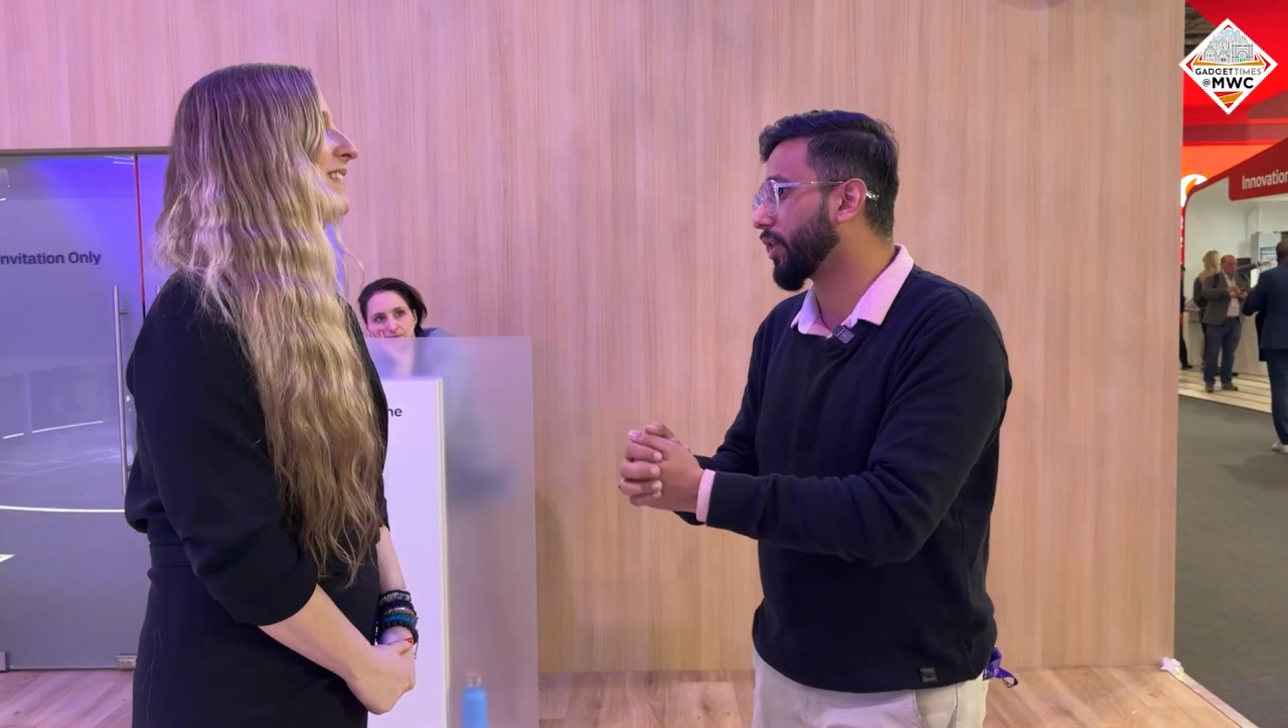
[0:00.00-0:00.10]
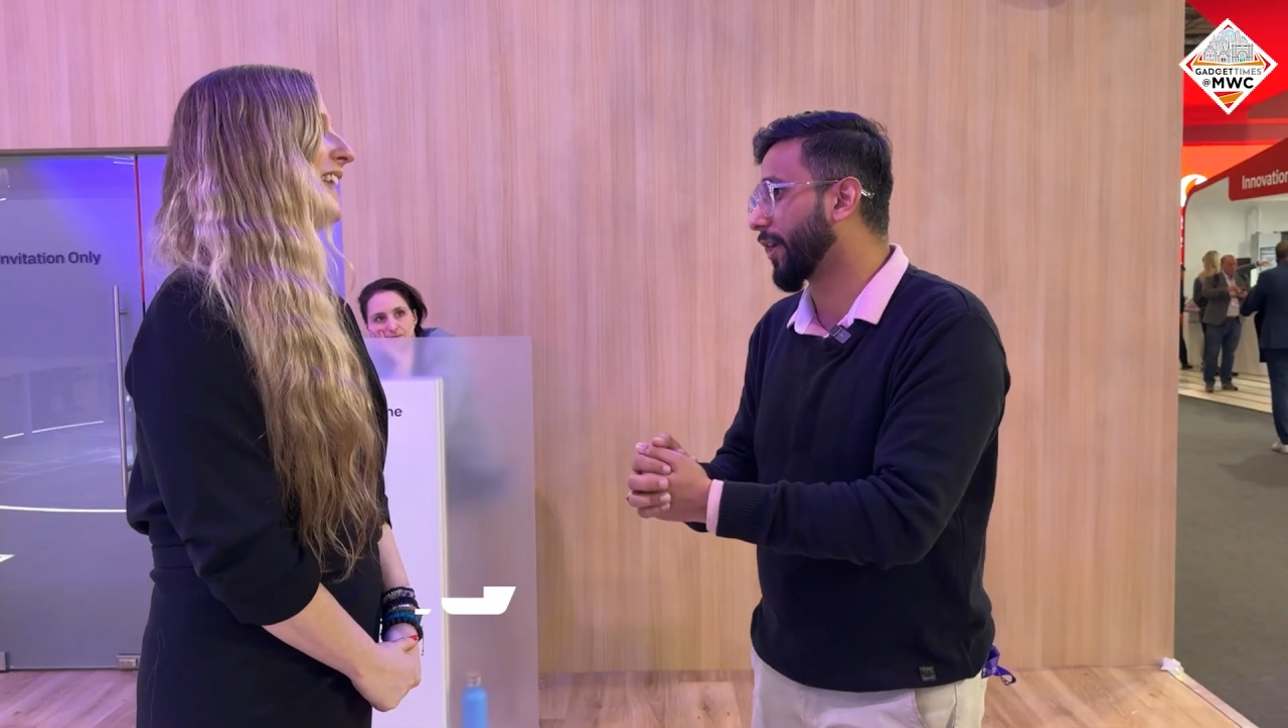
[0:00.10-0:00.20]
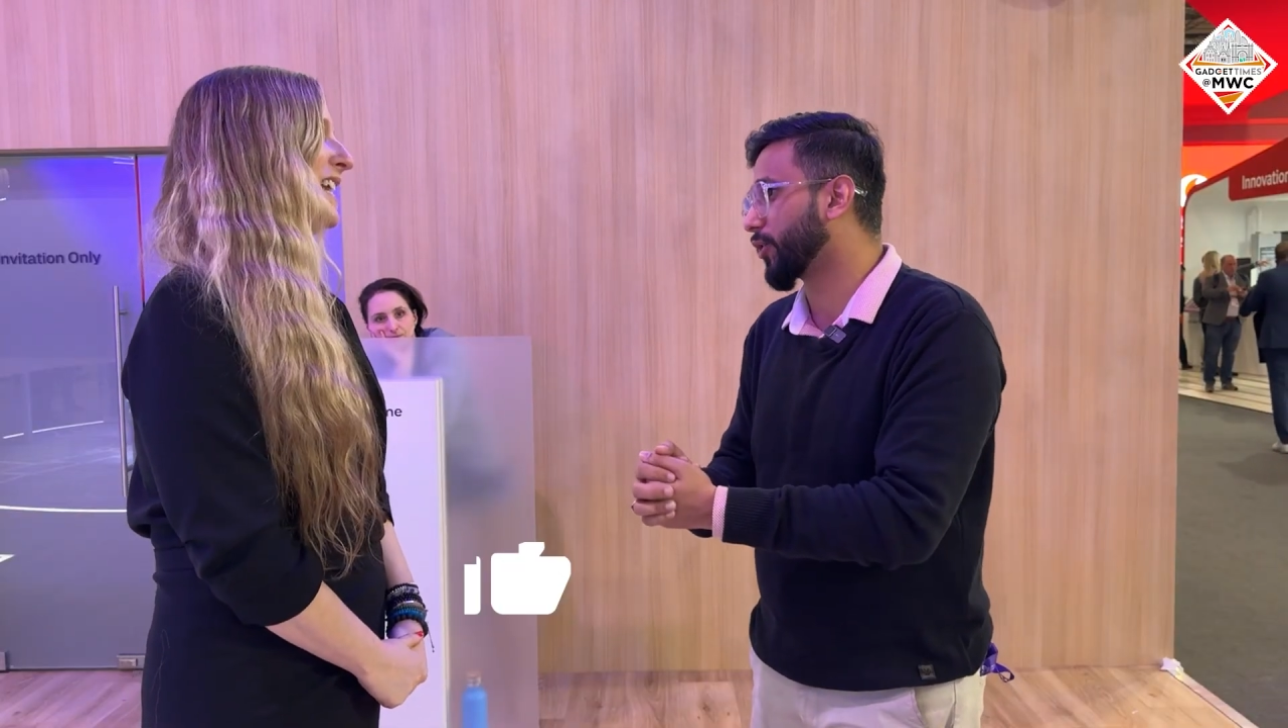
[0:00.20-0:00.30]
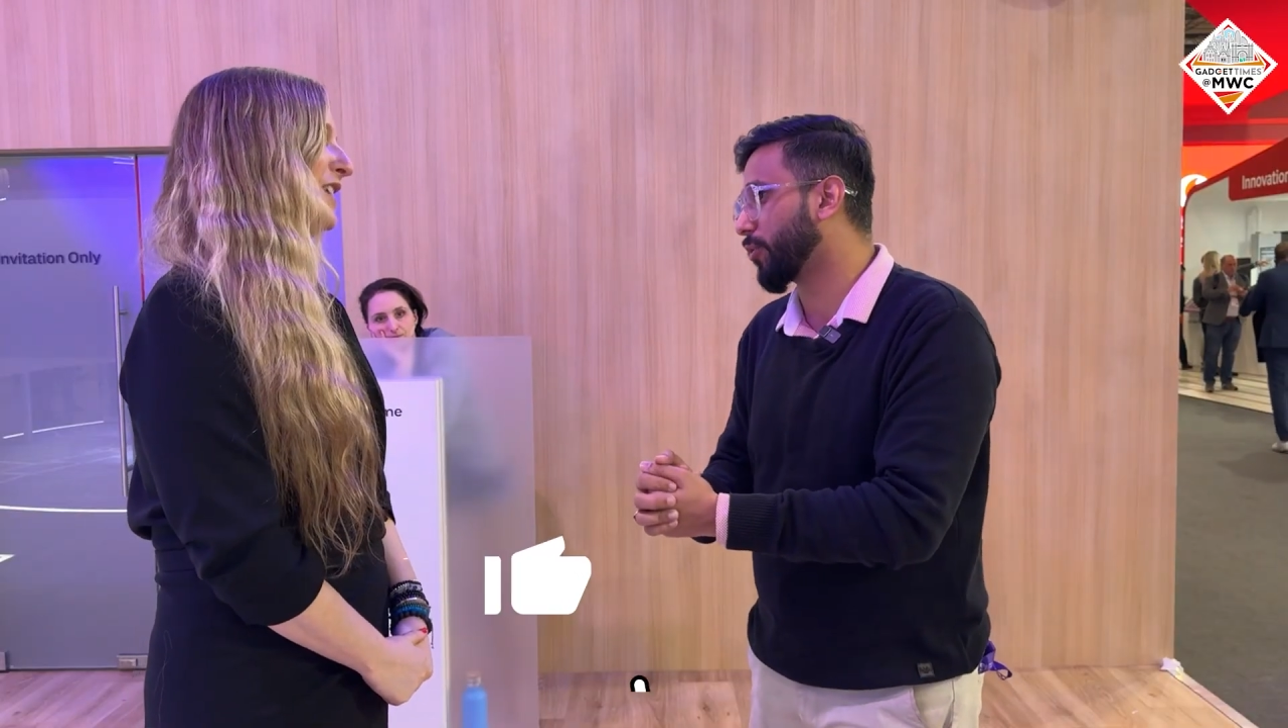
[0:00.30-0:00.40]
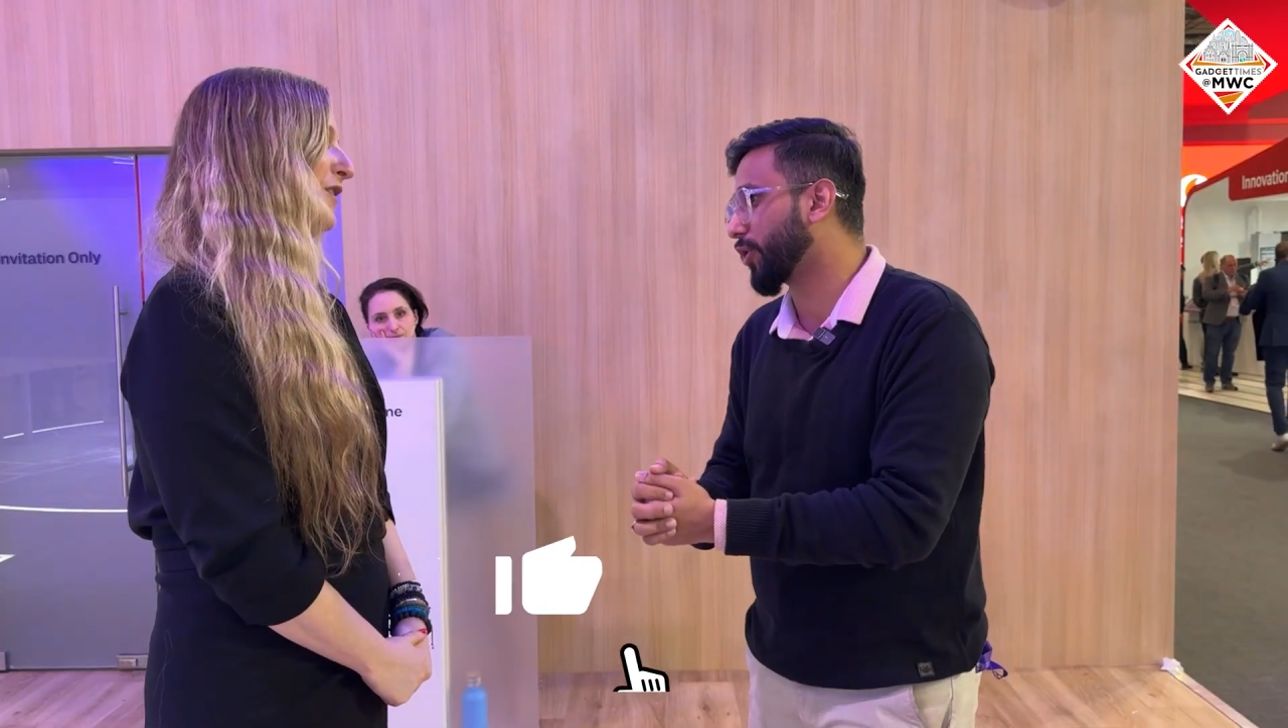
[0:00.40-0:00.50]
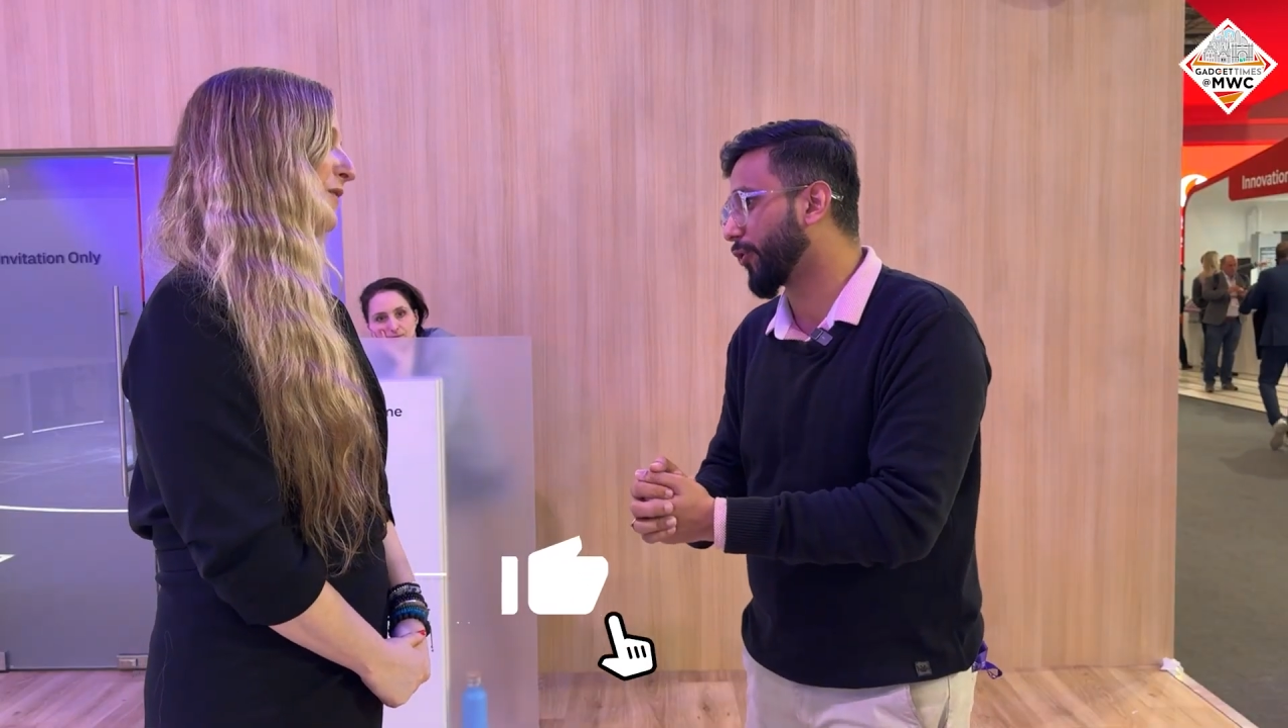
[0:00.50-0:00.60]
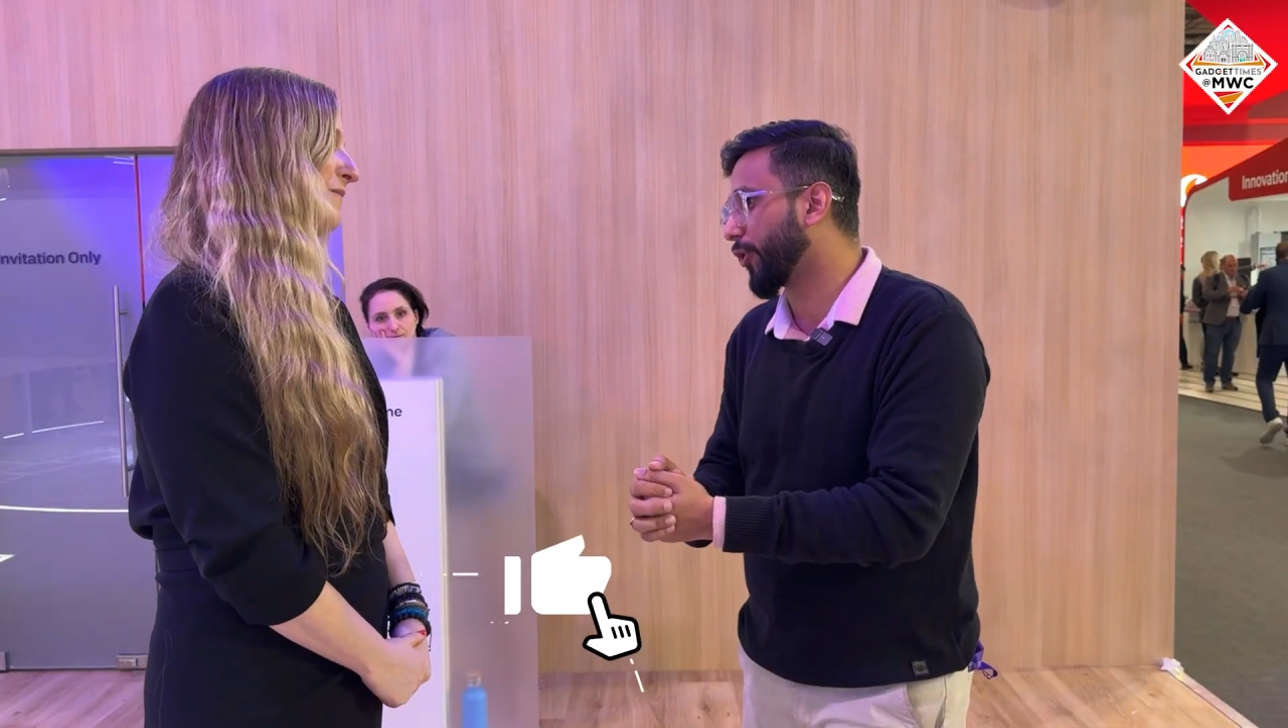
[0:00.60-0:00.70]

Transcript: Thank you so much for